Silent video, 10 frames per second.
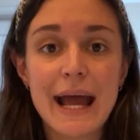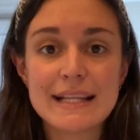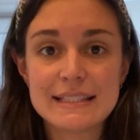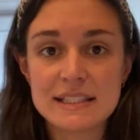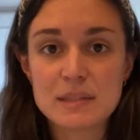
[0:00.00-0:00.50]

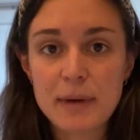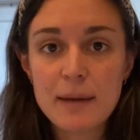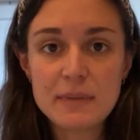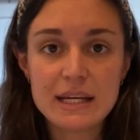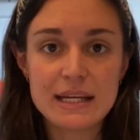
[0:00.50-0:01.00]
And since
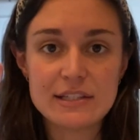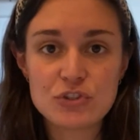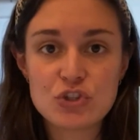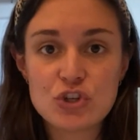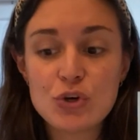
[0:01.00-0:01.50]
puppy
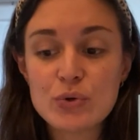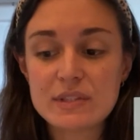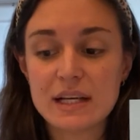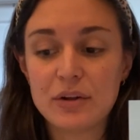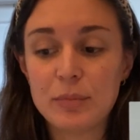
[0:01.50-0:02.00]
is two
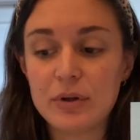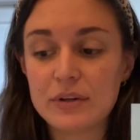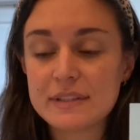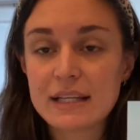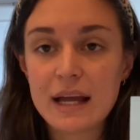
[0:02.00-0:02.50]

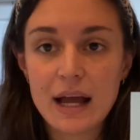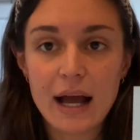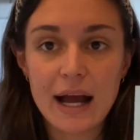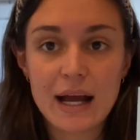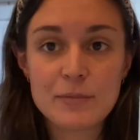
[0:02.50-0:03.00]
syllables,
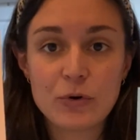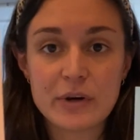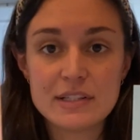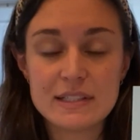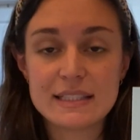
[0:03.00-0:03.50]
I'm
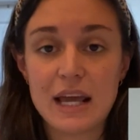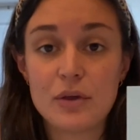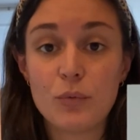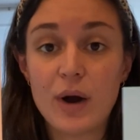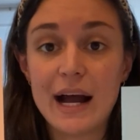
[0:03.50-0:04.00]
going to say
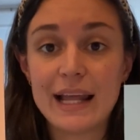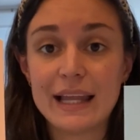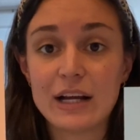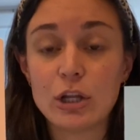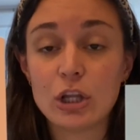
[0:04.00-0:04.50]
the Y
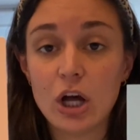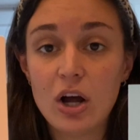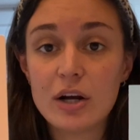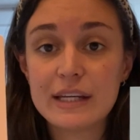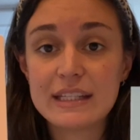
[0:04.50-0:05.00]
like a
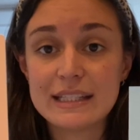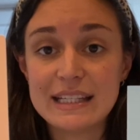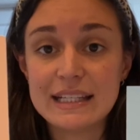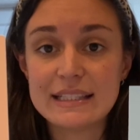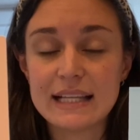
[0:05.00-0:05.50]
long
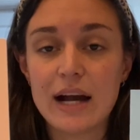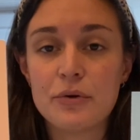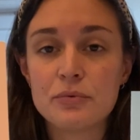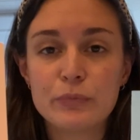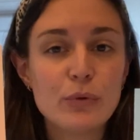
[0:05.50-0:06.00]
E
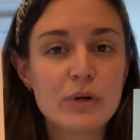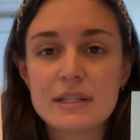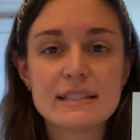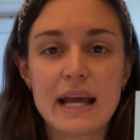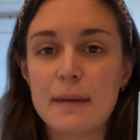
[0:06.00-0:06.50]
sound. We
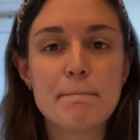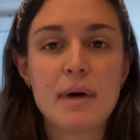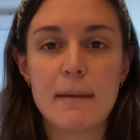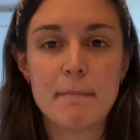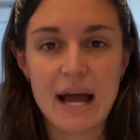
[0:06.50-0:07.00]
wouldn't say
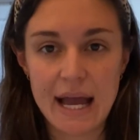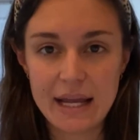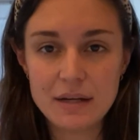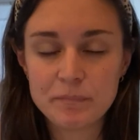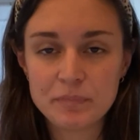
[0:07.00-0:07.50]

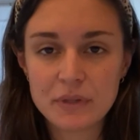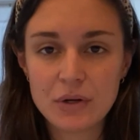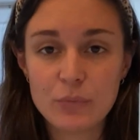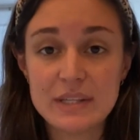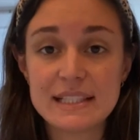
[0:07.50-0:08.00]
puppy,
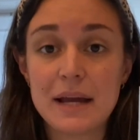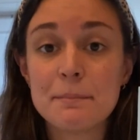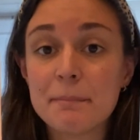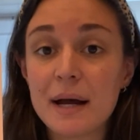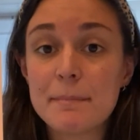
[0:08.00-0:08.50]
we
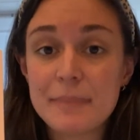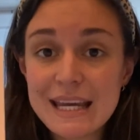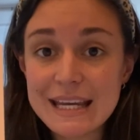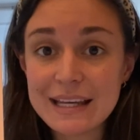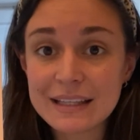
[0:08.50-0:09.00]
say
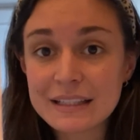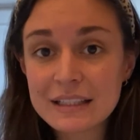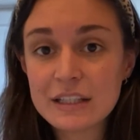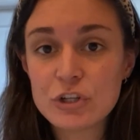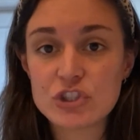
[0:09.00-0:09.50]
puppy,
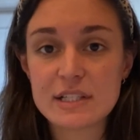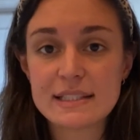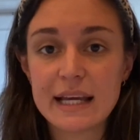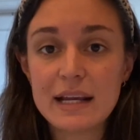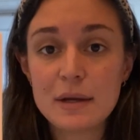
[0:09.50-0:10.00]

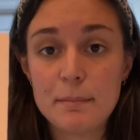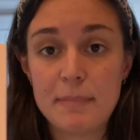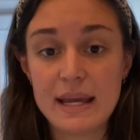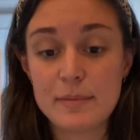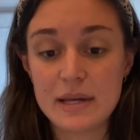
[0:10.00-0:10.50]
just like
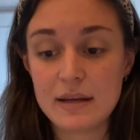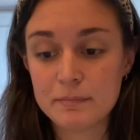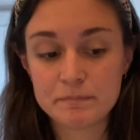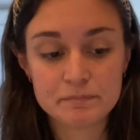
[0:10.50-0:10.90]
baby.